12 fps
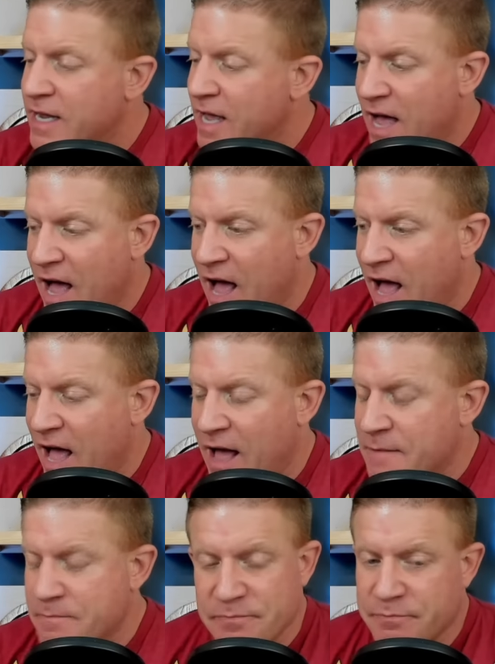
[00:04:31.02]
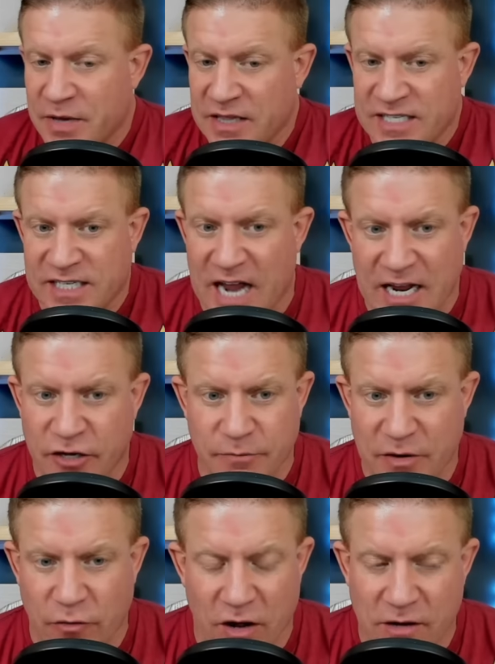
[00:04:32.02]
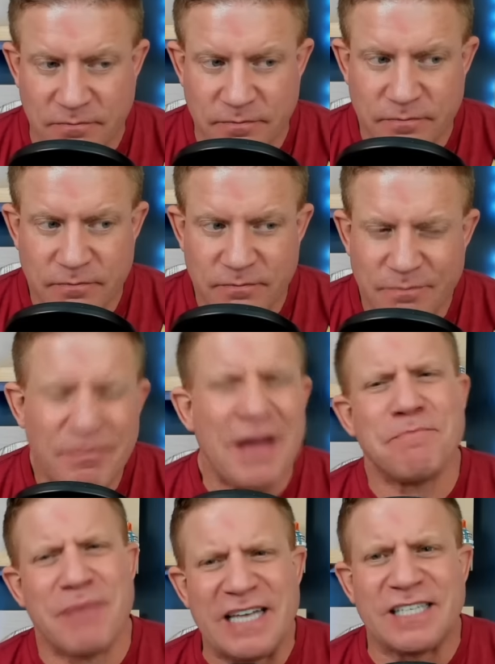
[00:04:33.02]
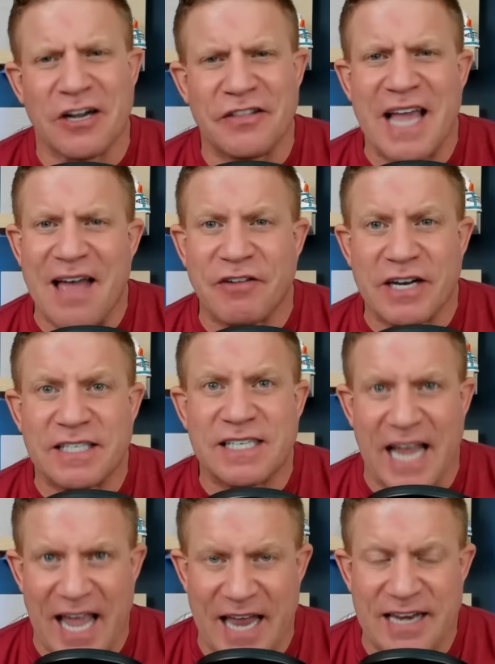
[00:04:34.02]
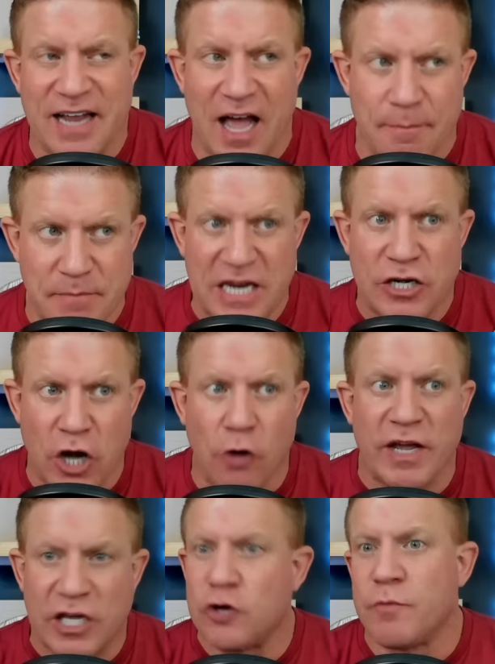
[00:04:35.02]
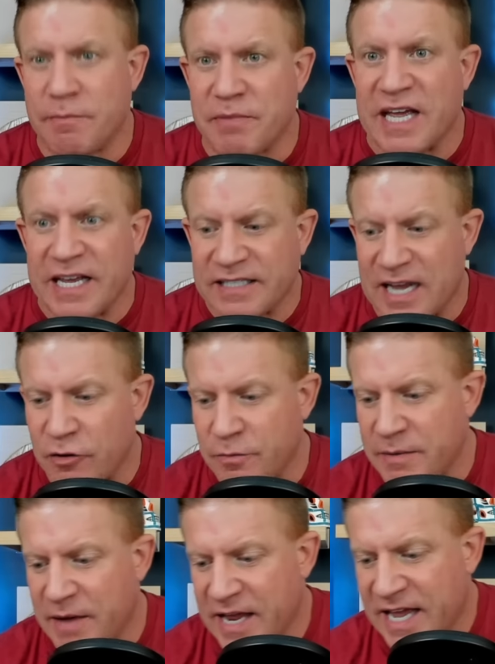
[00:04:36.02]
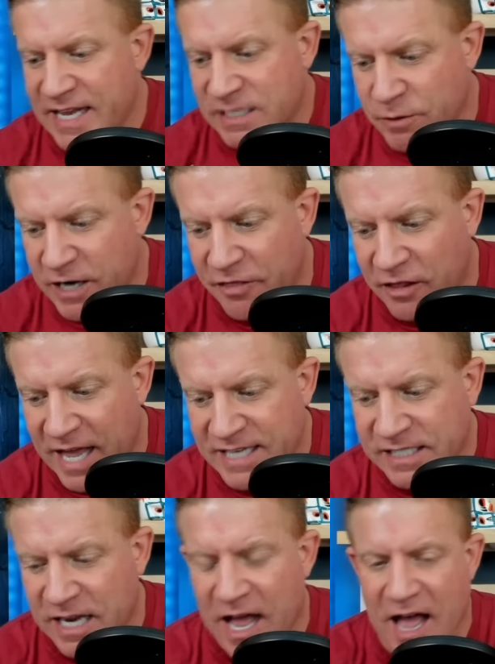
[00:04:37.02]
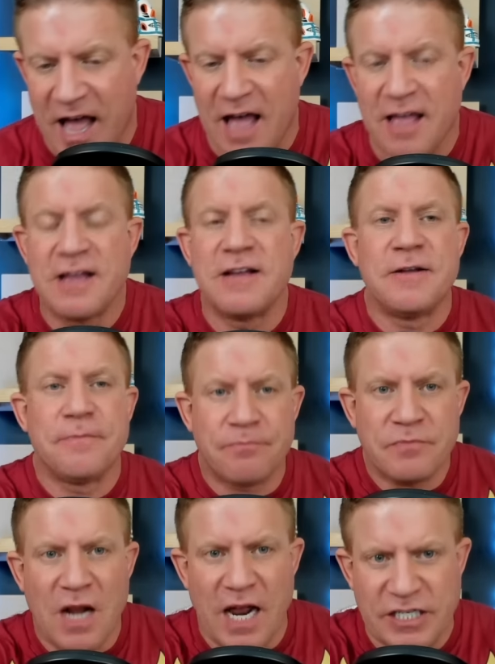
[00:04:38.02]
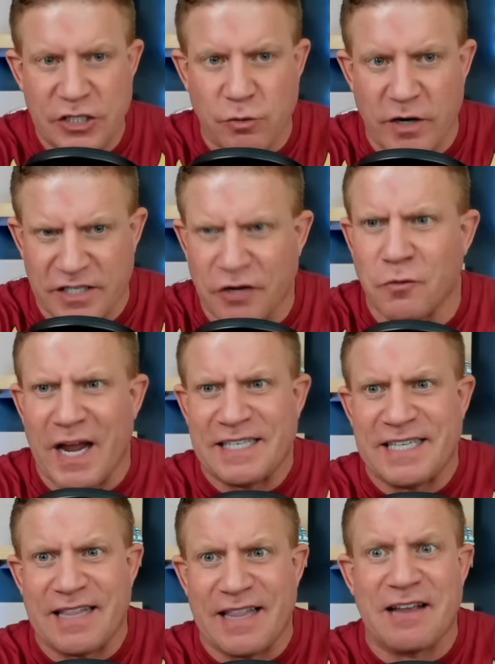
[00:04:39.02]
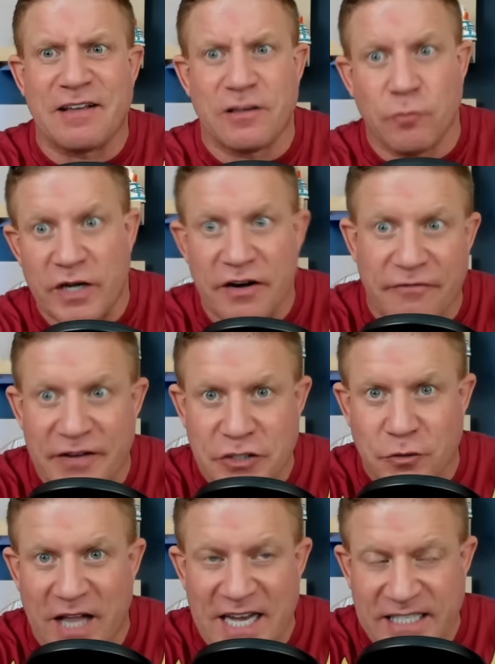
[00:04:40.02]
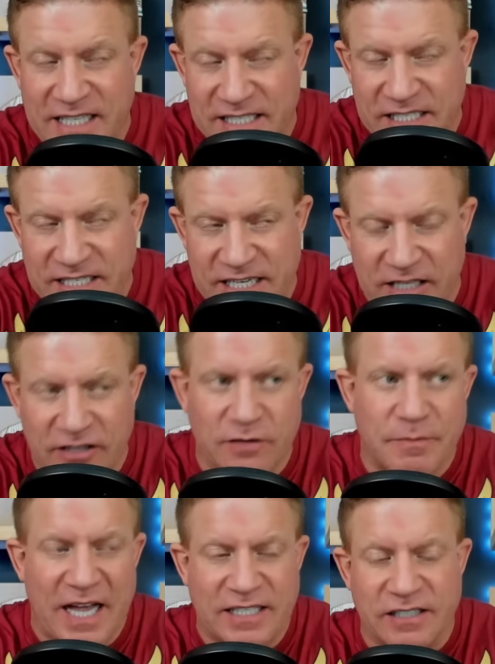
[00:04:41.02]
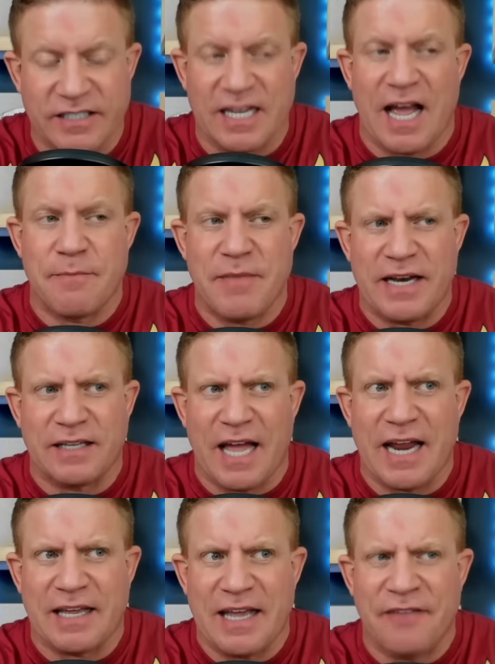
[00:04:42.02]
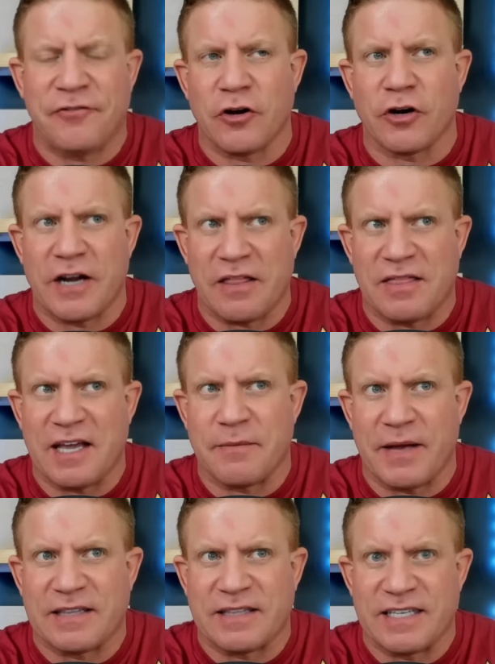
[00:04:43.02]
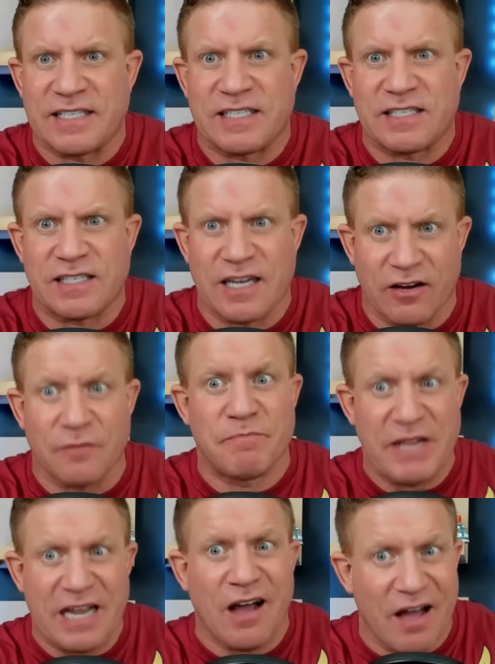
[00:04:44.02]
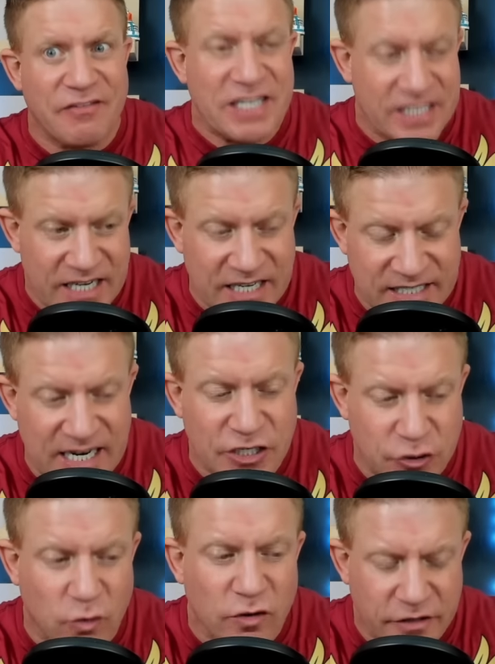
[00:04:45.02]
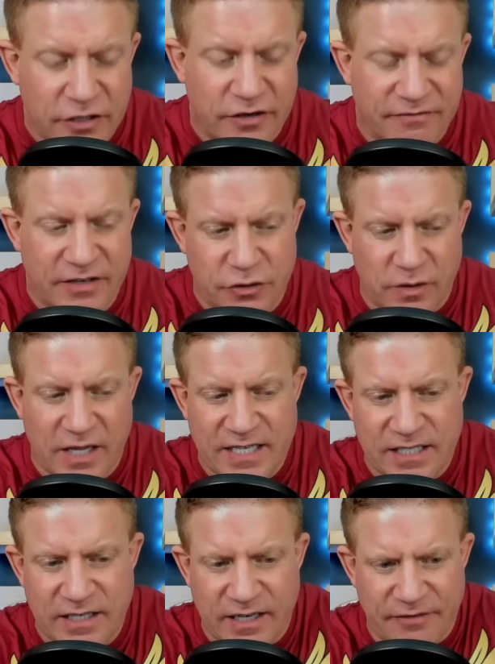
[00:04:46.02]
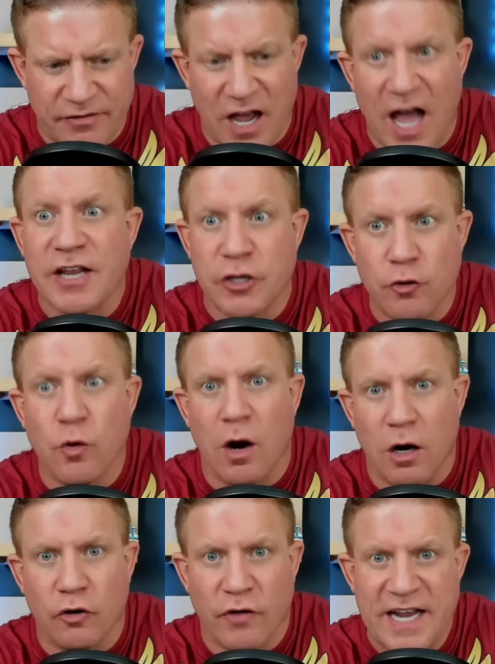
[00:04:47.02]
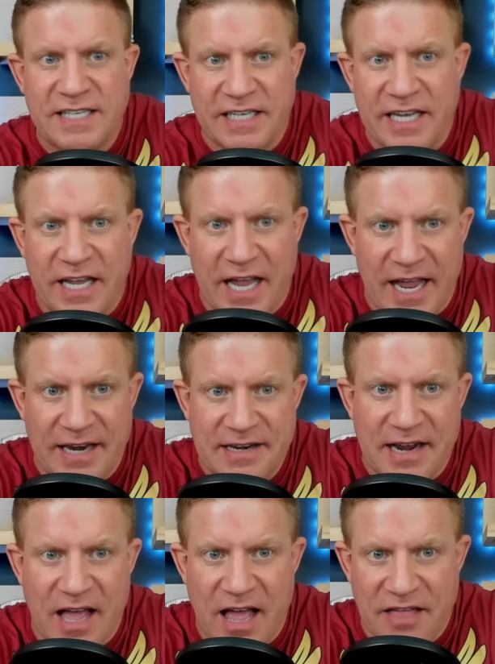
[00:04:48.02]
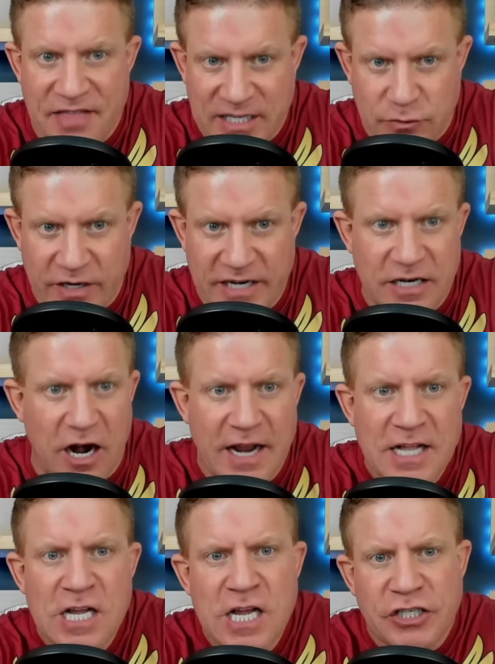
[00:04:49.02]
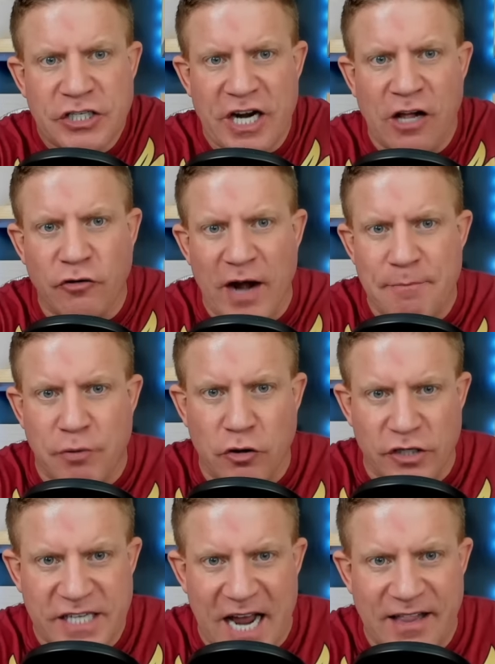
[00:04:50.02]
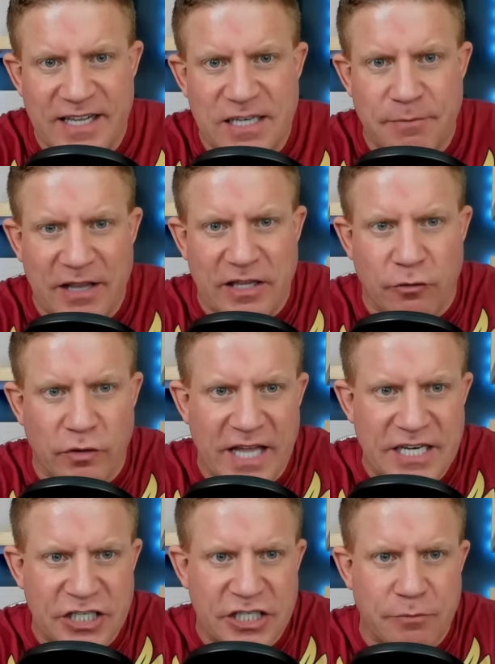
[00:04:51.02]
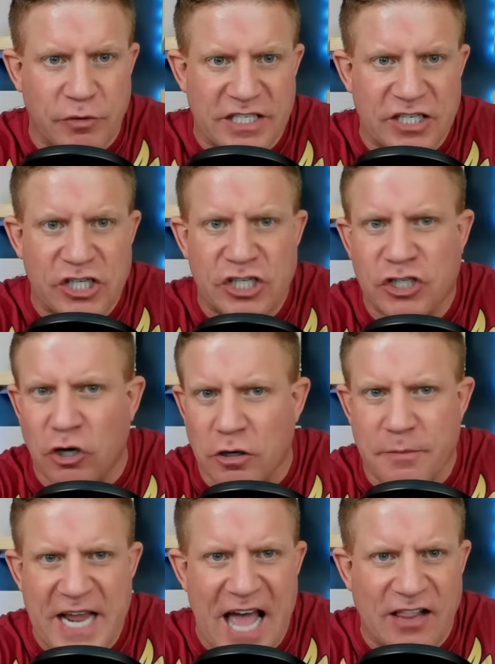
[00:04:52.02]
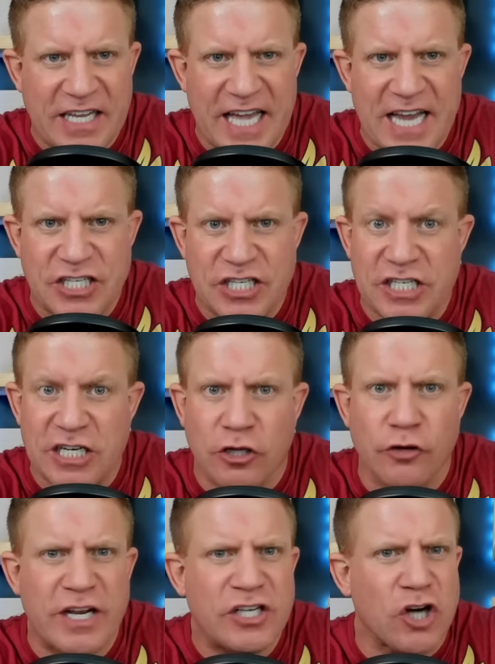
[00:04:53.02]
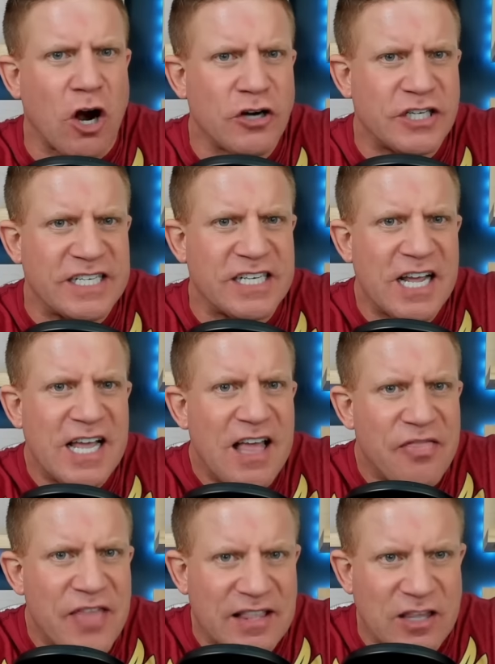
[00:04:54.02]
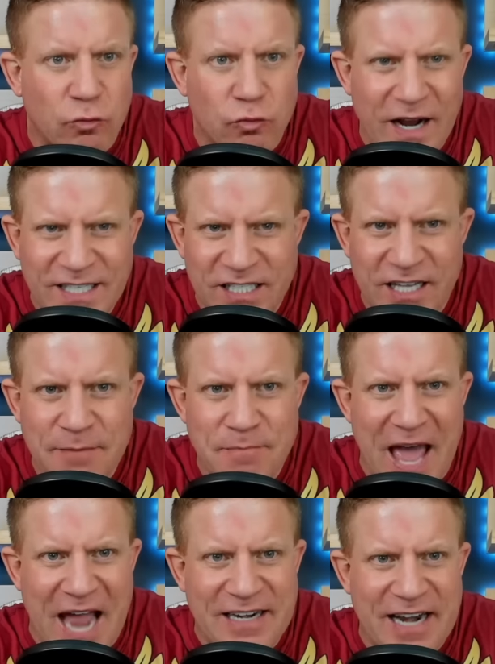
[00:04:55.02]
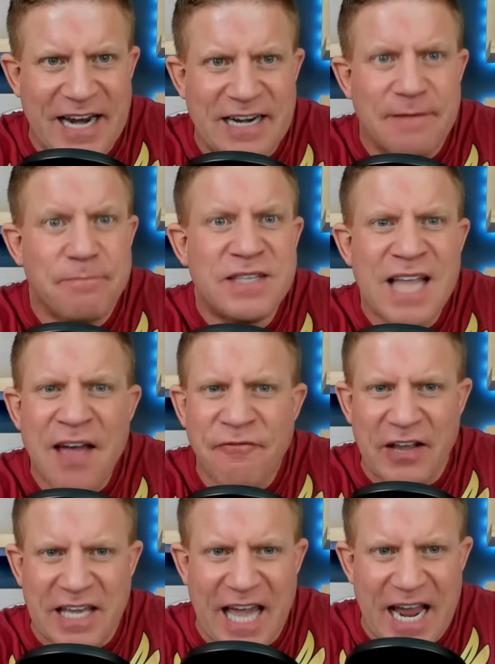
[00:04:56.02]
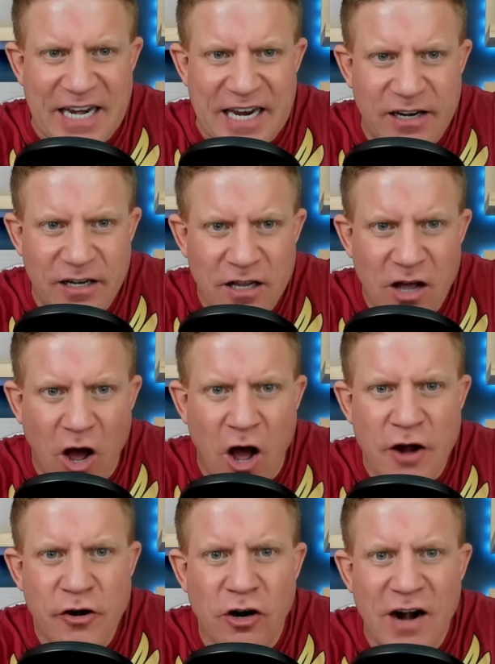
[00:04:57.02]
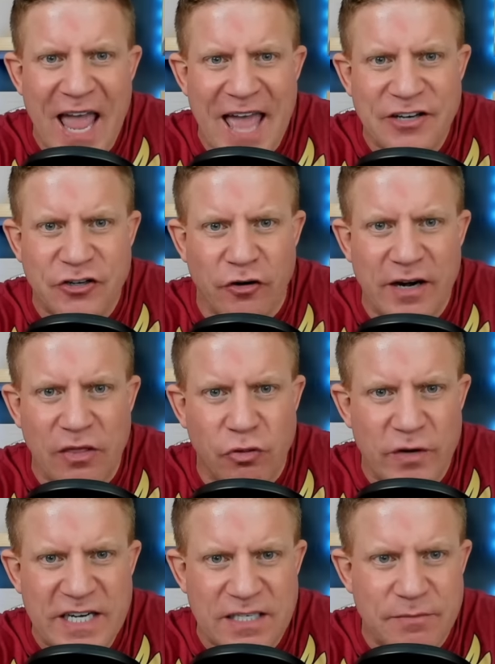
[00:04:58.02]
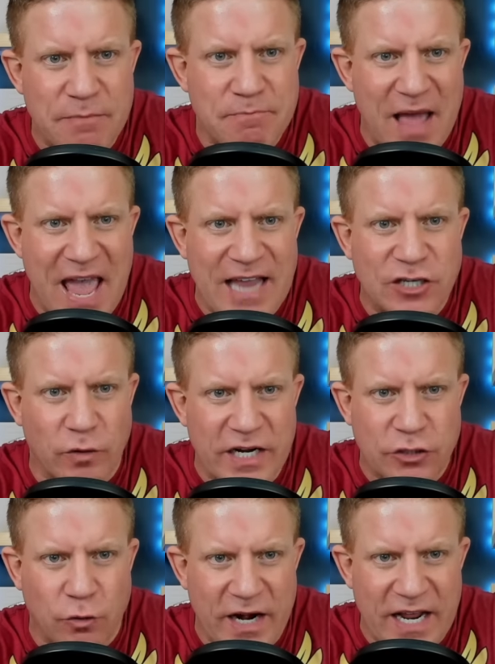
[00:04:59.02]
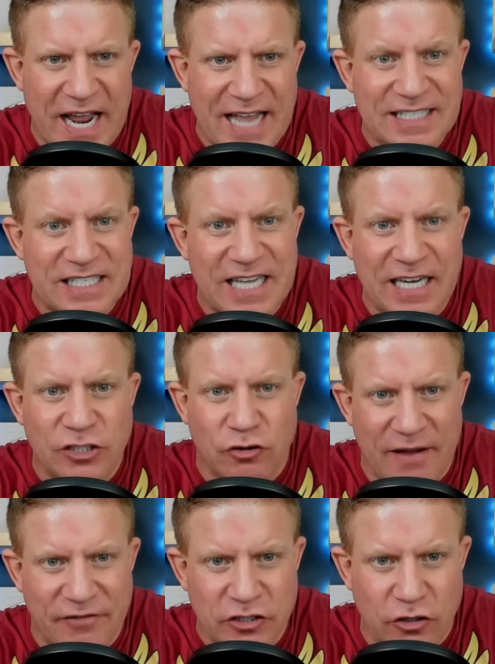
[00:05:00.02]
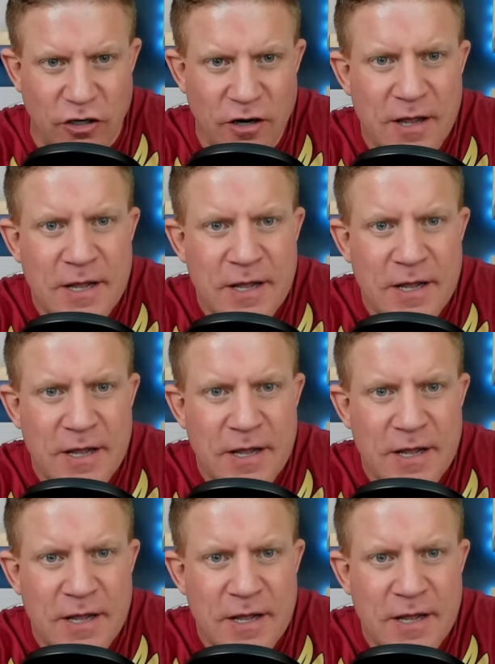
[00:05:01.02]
Um, but listen, I could be wrong, but based on the evidence and uh, me knowing human beings, that would be my guess. But nonetheless, uh, I just wanted. So when I say like when you're visualizing this, you sick little bastards, I meant like if you're gonna think about this uh, being obviously consensual, you could visualize it. If not, you are crazy, and uh, that's what it is. All right, Janelle Grant broke her silence about their relationship with disturbing allegations, including charges that the wrestling magnate defecated on her head during a threesome in May 2020 and sex trafficked her